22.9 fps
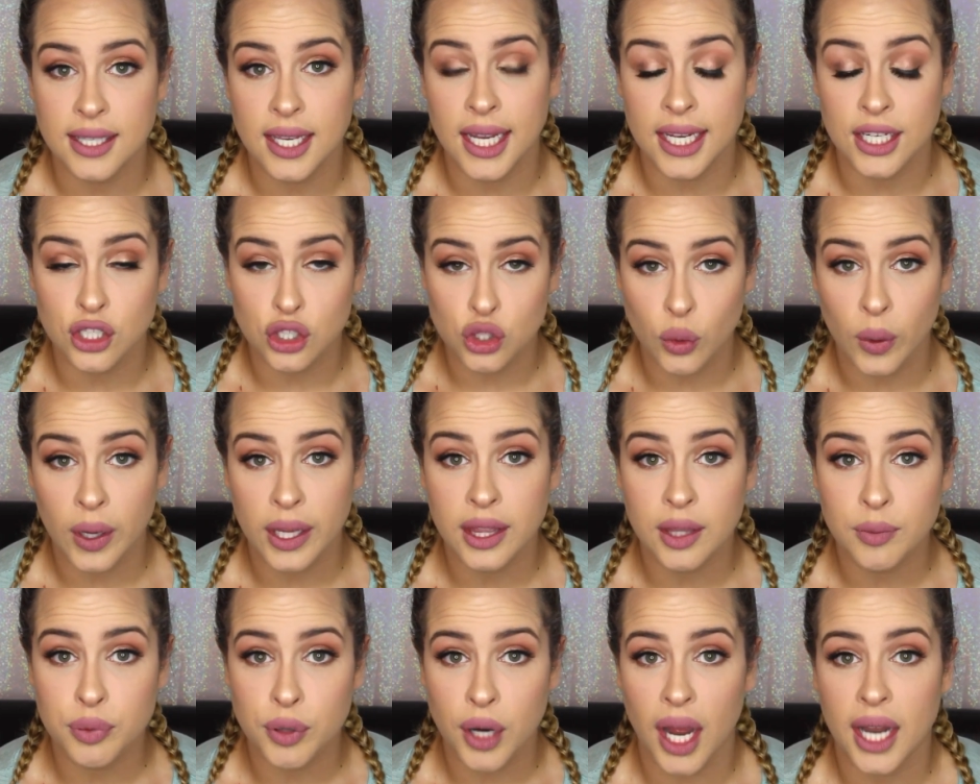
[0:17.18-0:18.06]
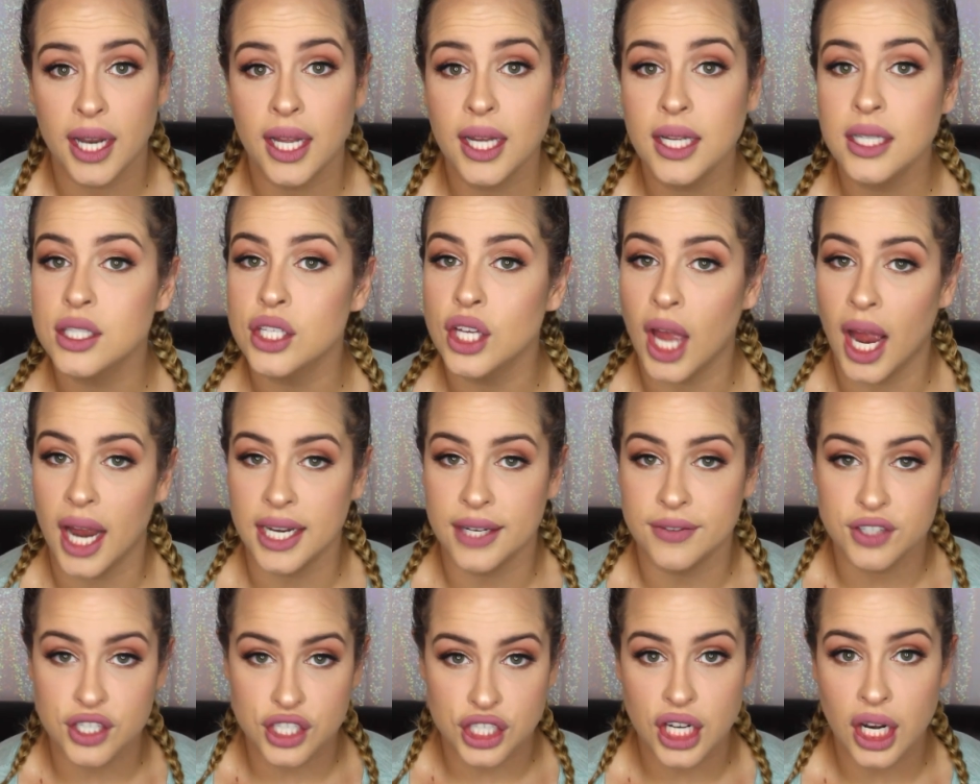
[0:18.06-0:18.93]
enjoyed the product, to
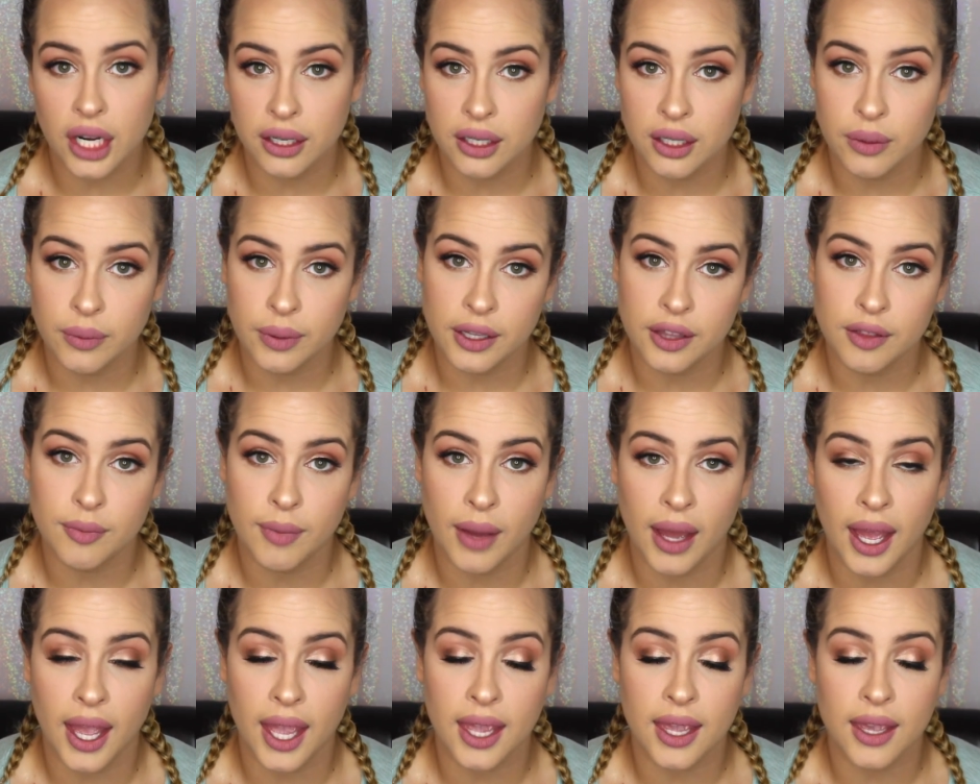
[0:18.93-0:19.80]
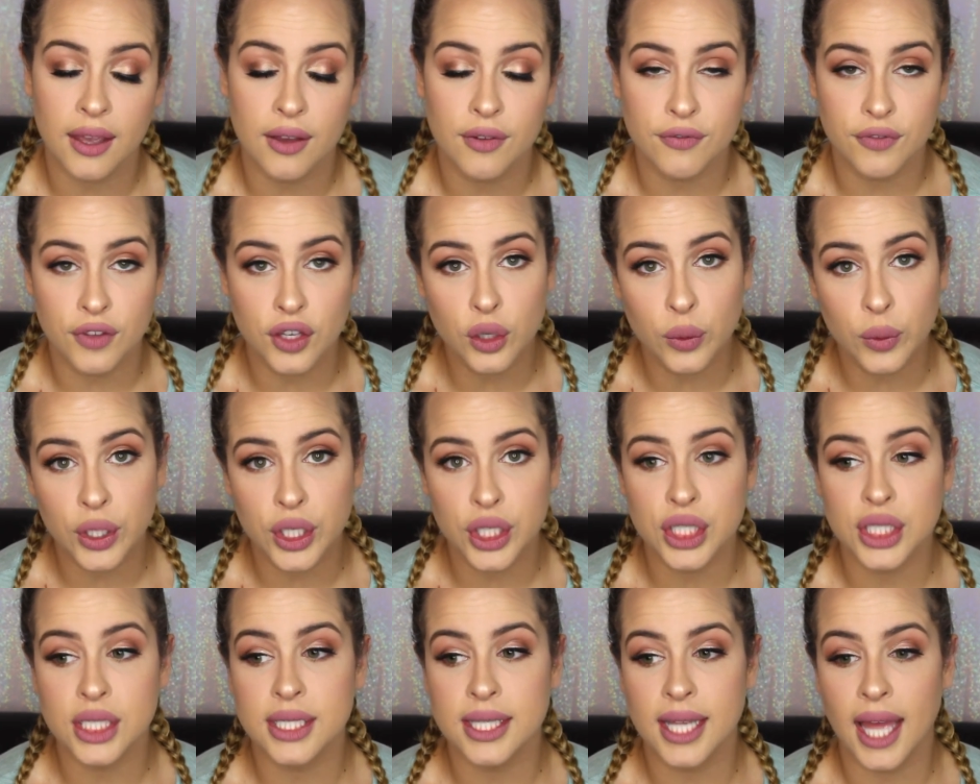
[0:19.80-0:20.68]
kind of share it with my
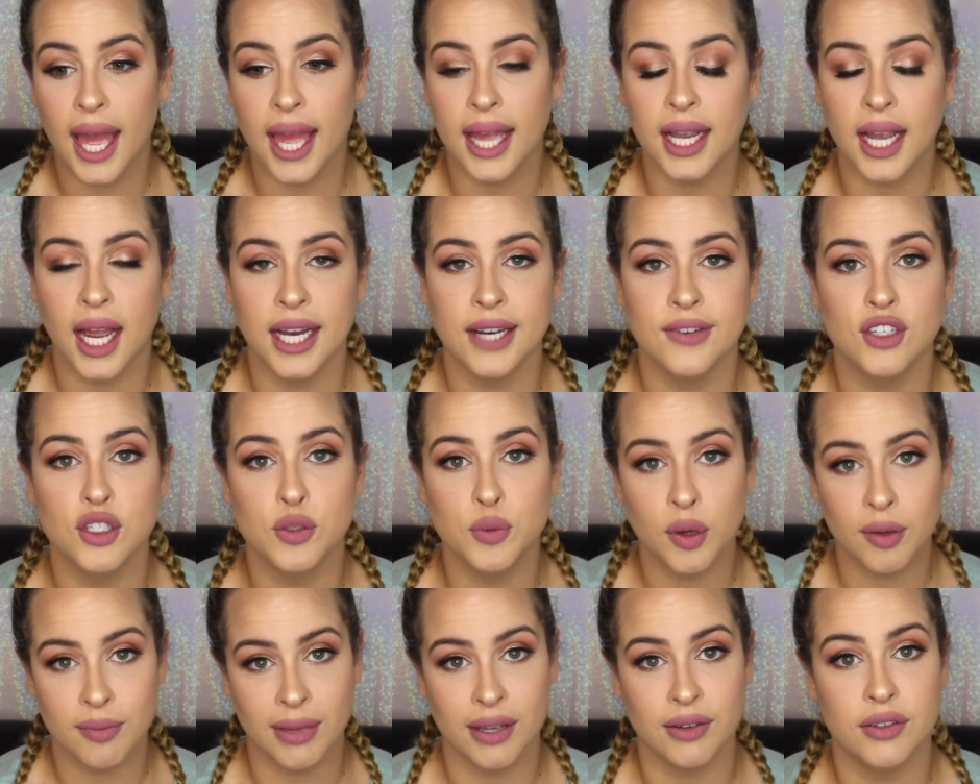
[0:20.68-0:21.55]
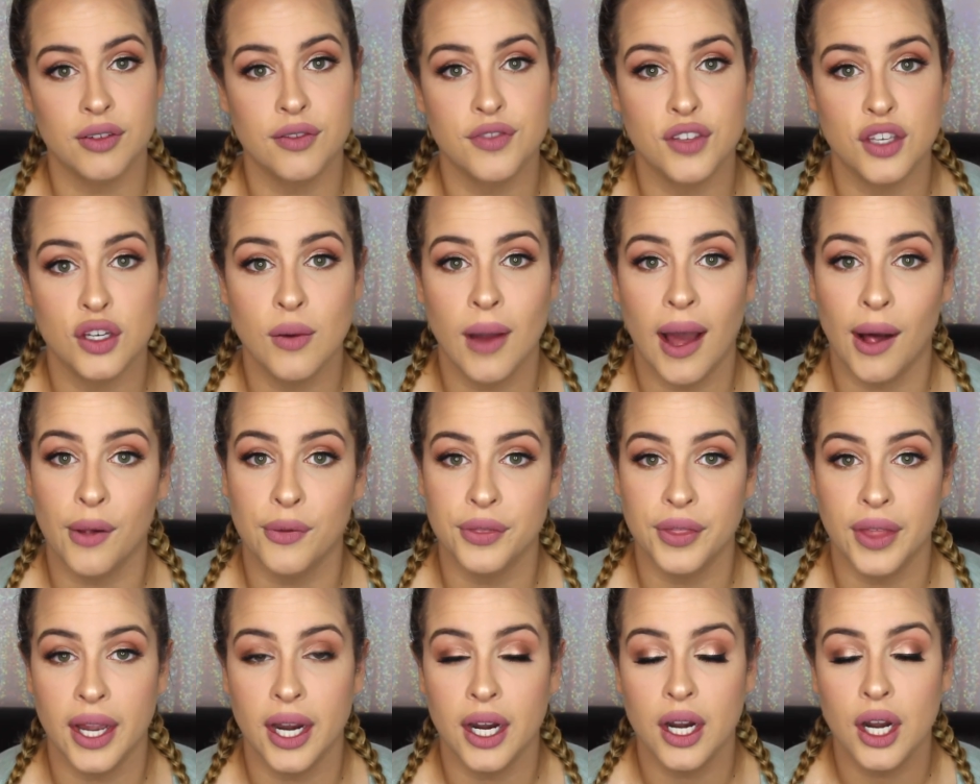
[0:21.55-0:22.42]
viewers and kind of just put my review
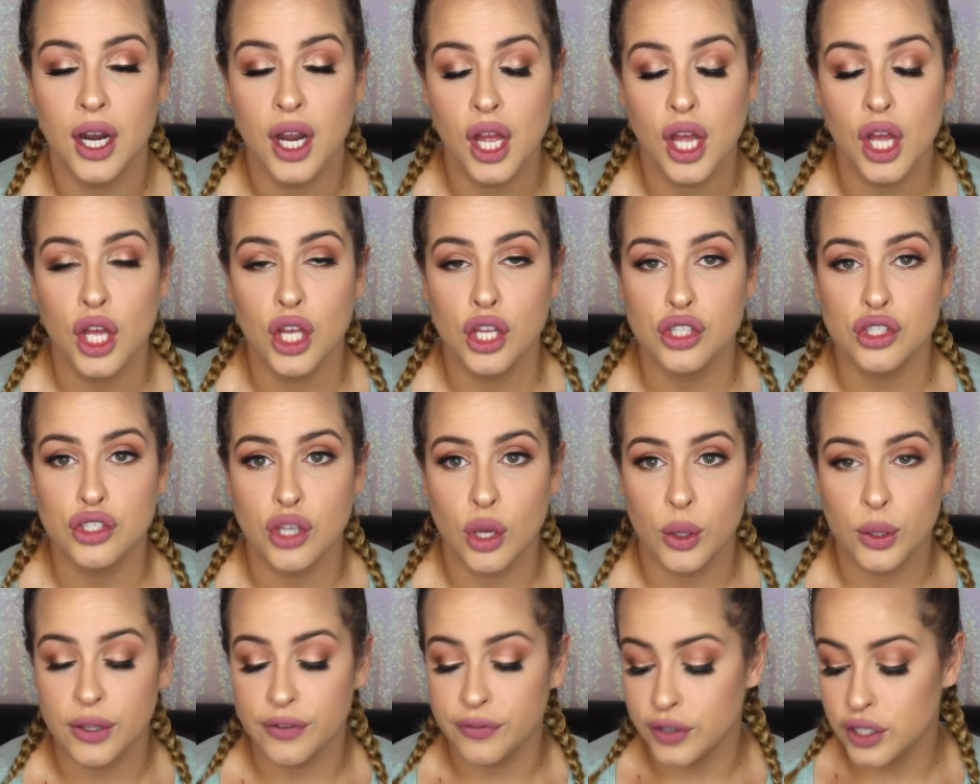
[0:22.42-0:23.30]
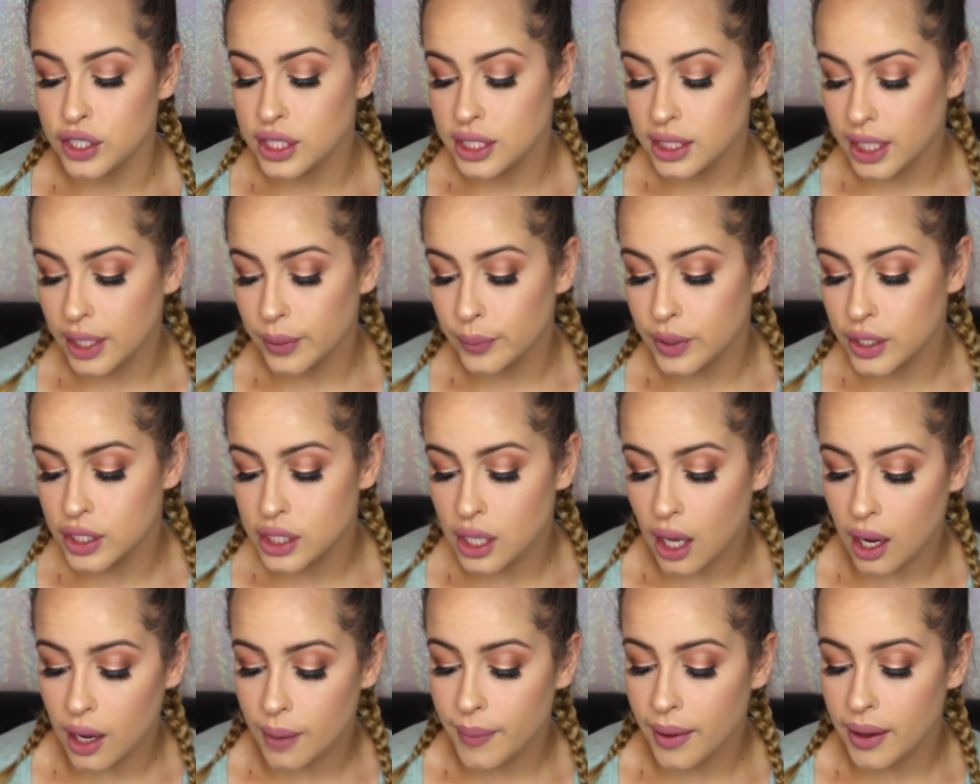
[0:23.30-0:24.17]
out there. So the first thing that I want to
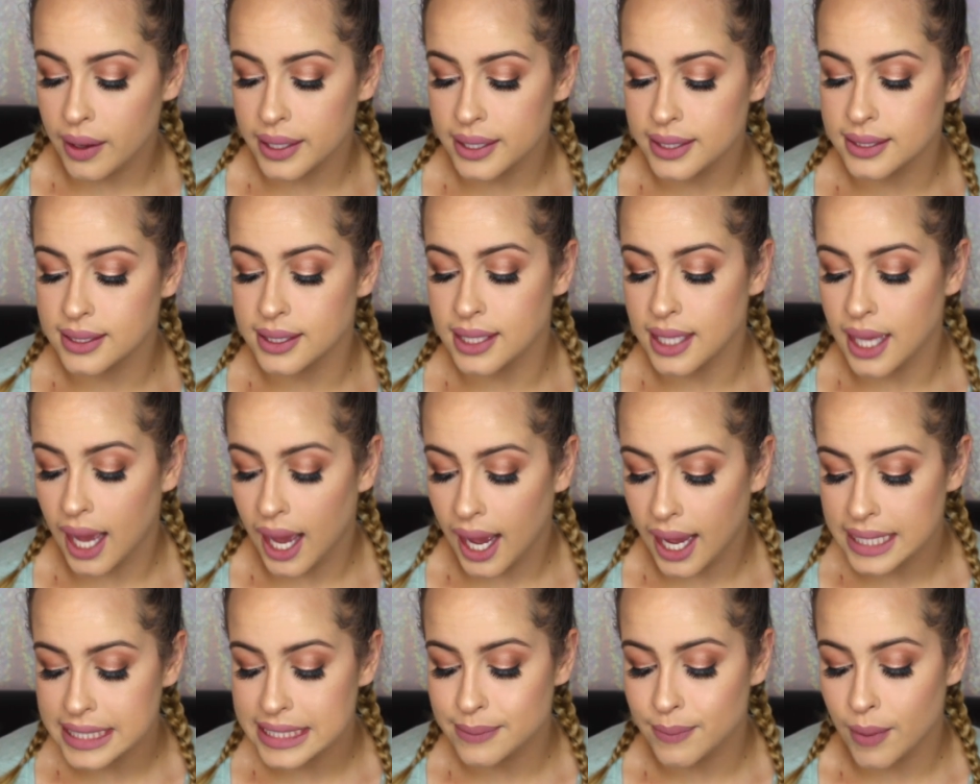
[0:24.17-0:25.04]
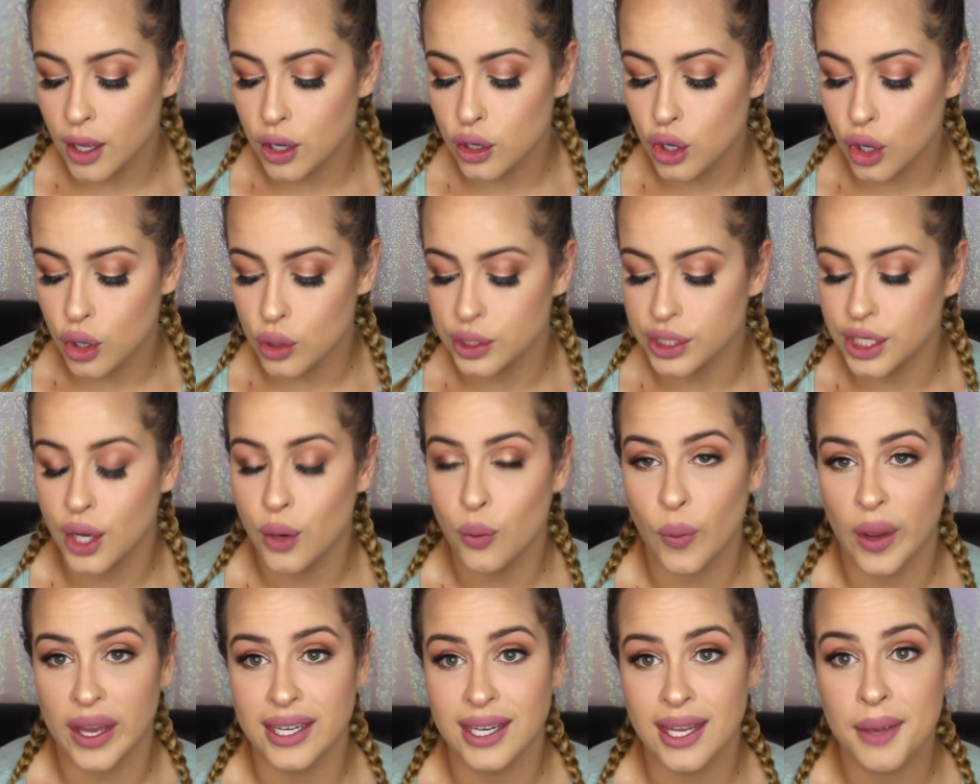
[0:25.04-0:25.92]
talk about is the HiSmile
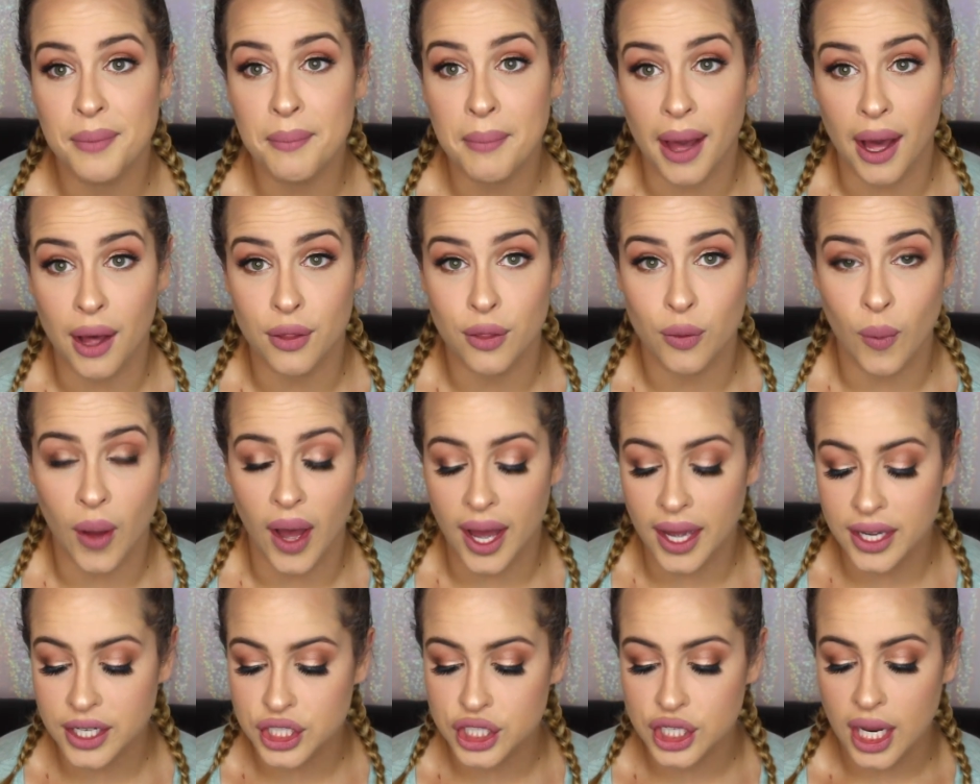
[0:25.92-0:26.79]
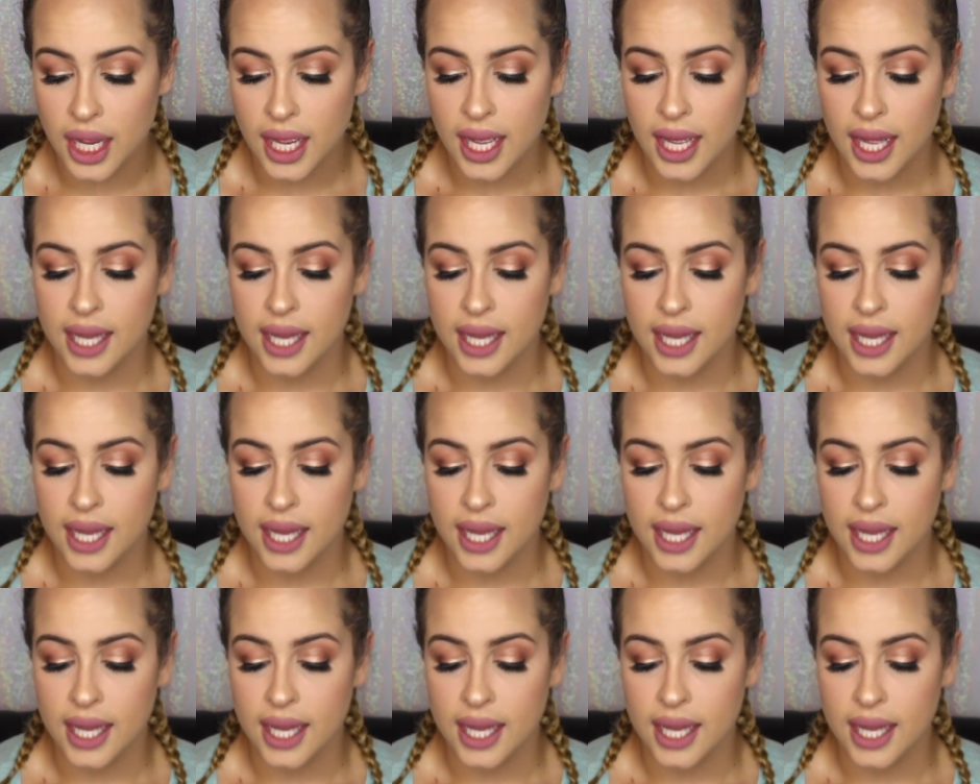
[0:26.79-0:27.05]
coconut whitening mouthwash.